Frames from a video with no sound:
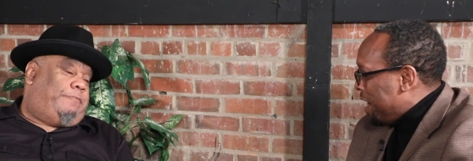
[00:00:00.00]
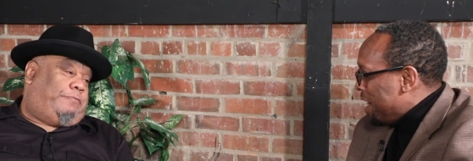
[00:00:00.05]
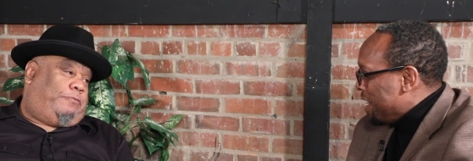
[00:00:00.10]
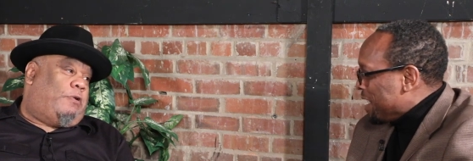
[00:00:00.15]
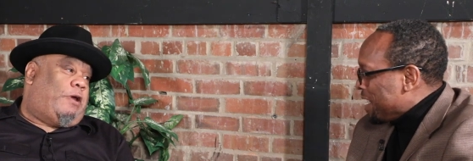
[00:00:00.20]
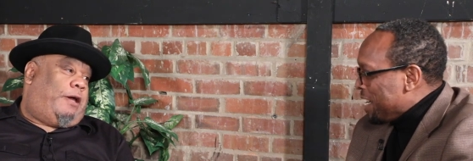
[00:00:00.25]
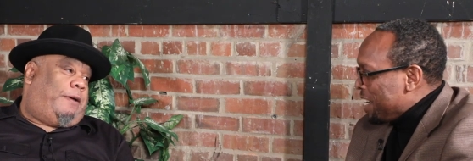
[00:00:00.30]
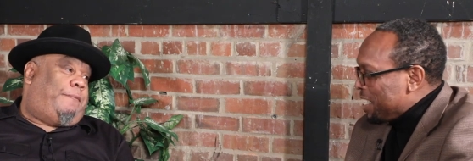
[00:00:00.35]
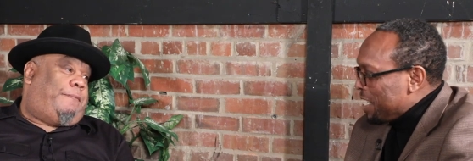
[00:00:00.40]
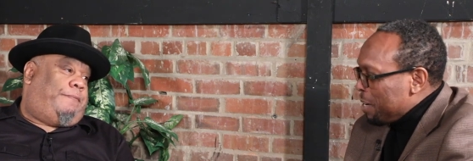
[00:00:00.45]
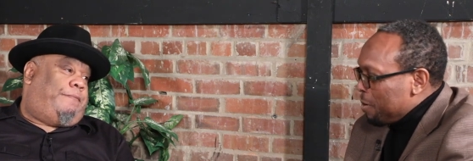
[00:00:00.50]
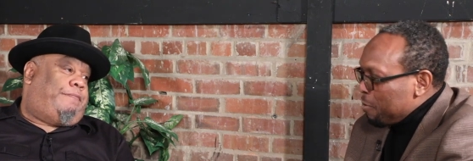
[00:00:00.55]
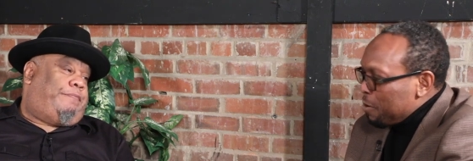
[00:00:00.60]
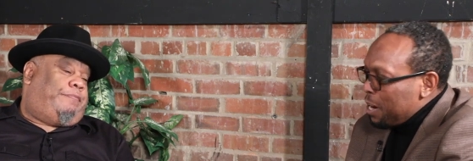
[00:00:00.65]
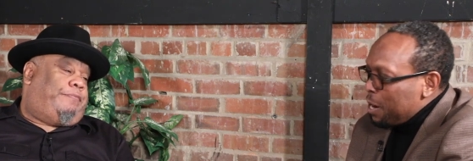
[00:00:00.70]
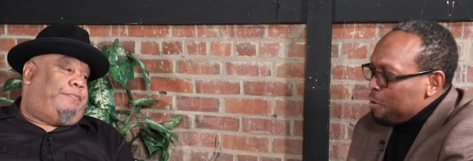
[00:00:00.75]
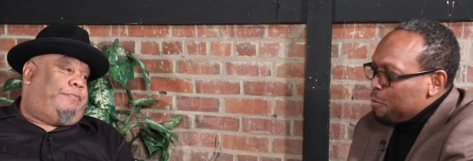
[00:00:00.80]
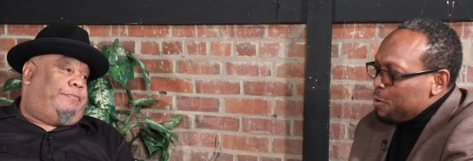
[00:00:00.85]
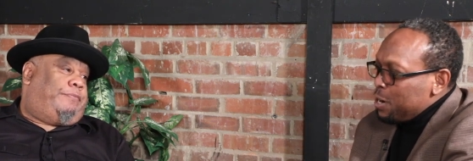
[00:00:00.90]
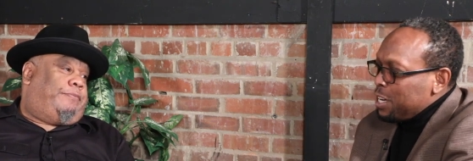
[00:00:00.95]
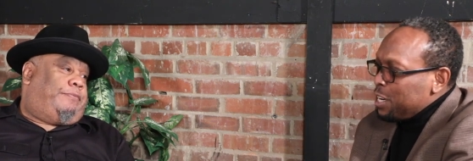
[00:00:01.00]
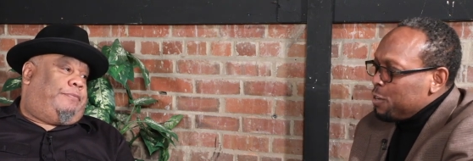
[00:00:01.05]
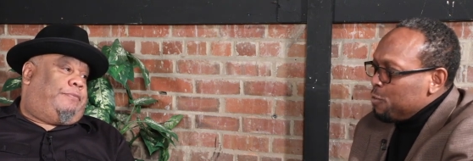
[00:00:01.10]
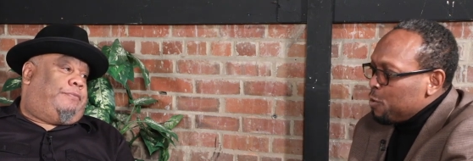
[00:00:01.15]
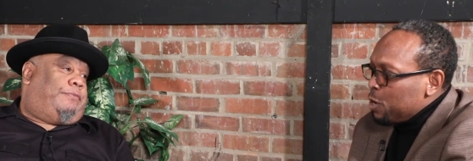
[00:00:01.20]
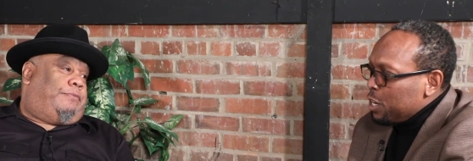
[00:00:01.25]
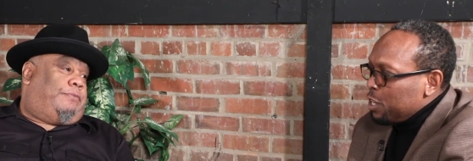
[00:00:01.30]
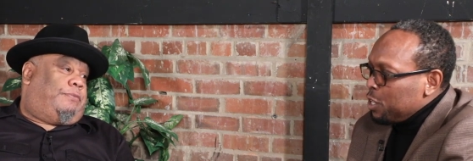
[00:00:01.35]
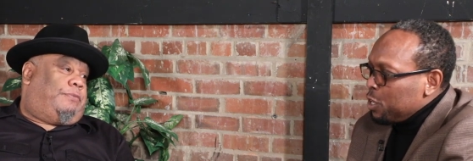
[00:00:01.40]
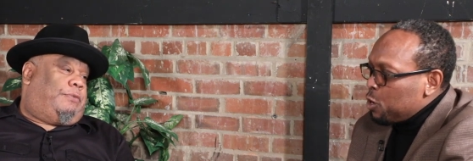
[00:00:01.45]
Speaker 1: as I read in
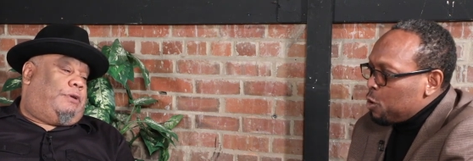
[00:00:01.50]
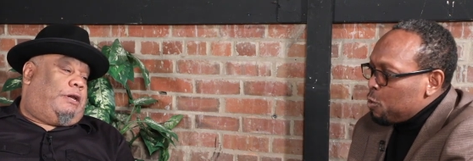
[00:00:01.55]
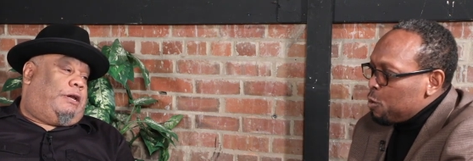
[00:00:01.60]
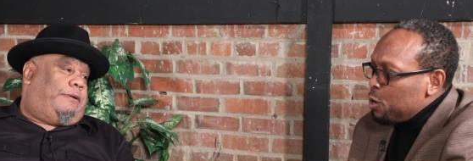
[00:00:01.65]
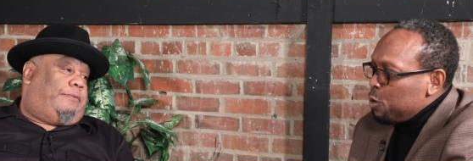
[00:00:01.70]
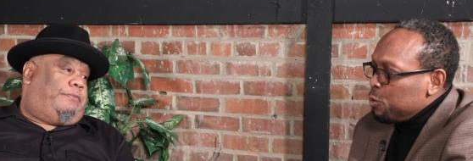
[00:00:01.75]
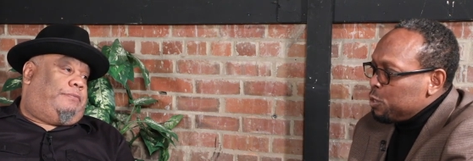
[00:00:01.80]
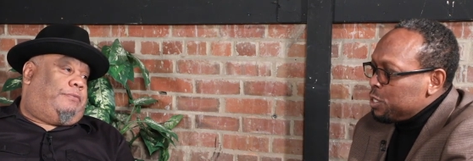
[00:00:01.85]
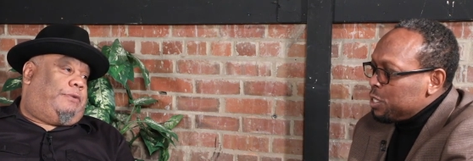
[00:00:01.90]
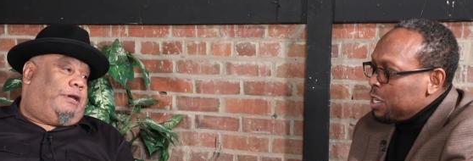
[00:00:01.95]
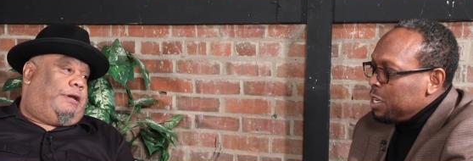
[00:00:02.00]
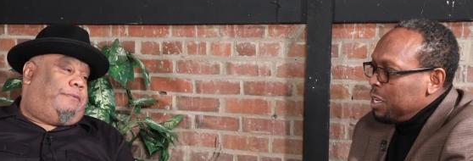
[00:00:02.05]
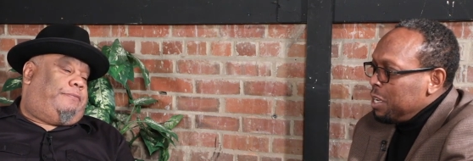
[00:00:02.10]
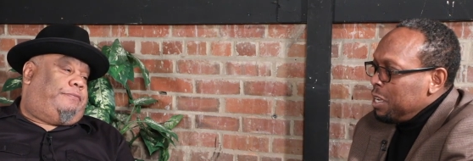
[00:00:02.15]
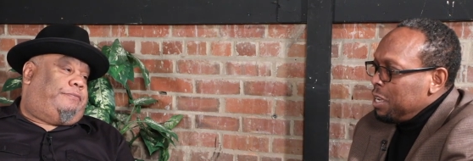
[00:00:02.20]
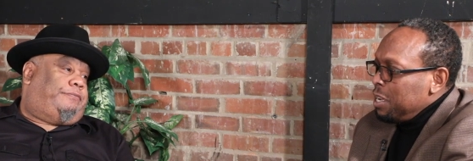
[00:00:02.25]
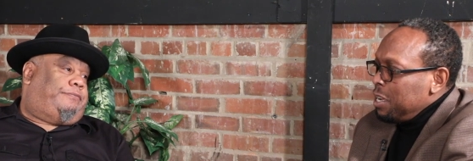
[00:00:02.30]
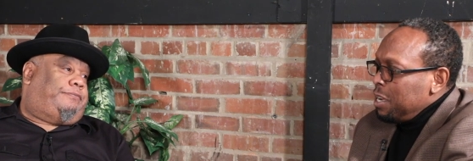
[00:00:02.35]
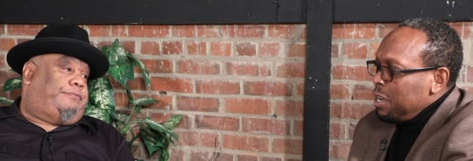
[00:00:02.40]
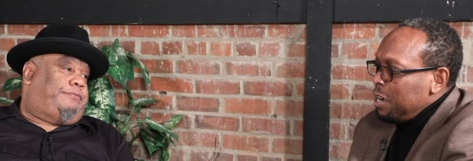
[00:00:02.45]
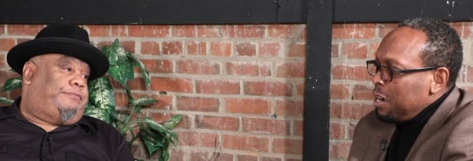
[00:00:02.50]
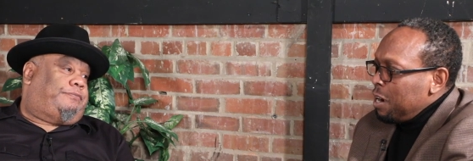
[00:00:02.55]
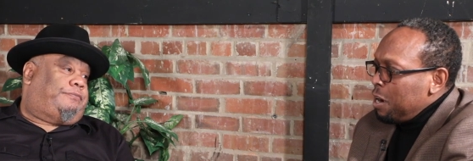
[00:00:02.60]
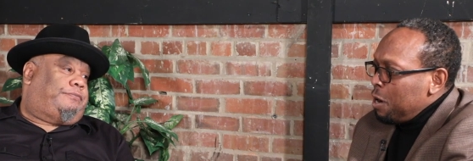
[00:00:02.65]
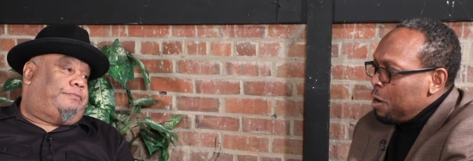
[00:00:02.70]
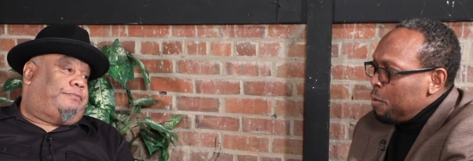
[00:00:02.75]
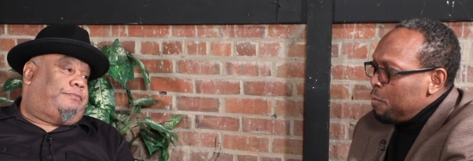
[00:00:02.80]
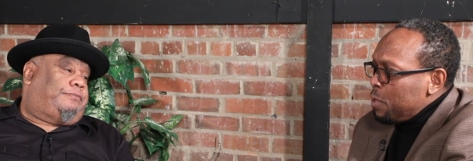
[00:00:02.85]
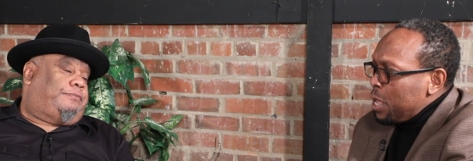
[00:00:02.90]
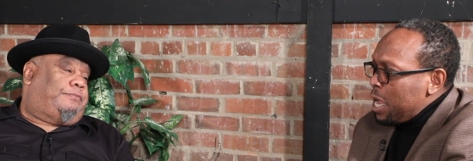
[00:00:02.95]
one of the quotes. Yeah.
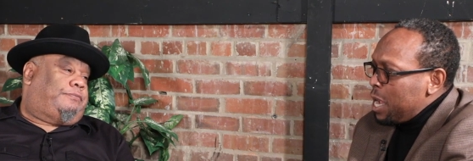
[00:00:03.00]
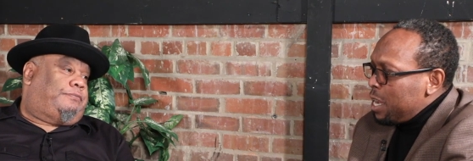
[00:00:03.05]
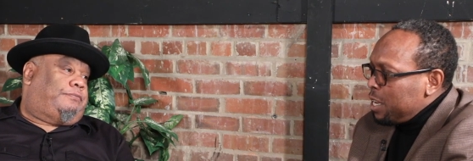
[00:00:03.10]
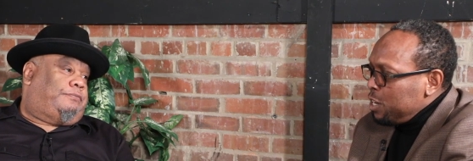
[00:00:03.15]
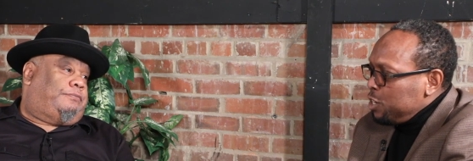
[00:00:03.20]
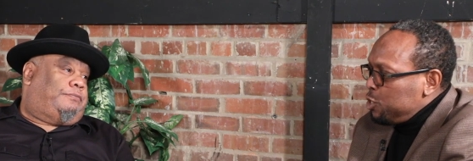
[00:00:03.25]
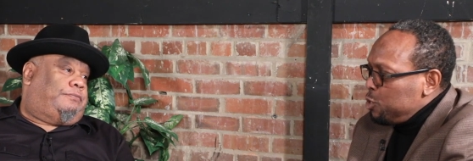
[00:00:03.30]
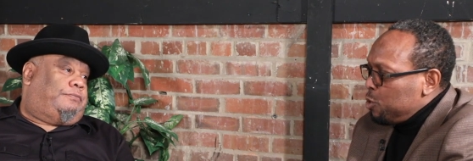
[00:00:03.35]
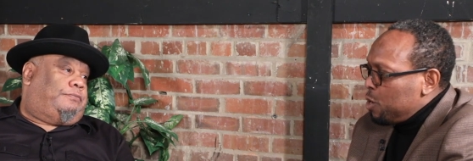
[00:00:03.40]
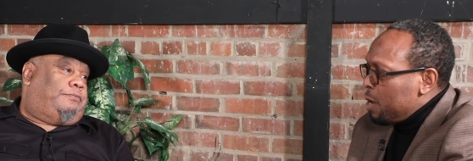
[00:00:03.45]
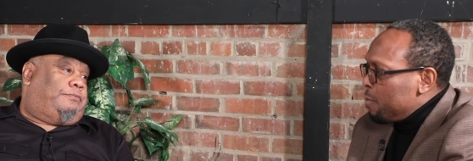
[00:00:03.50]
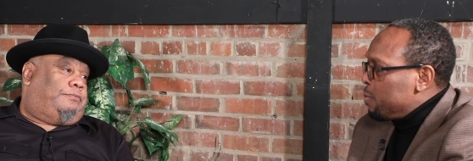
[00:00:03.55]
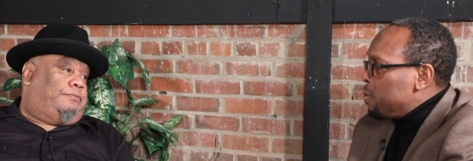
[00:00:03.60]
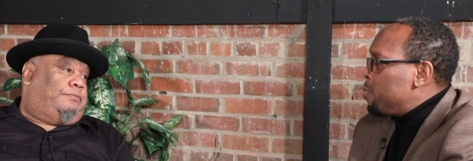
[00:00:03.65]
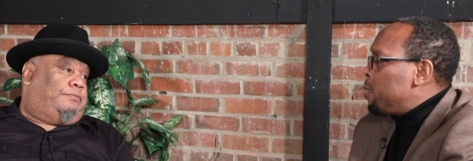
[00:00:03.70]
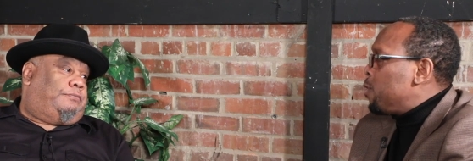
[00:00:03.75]
How did you come to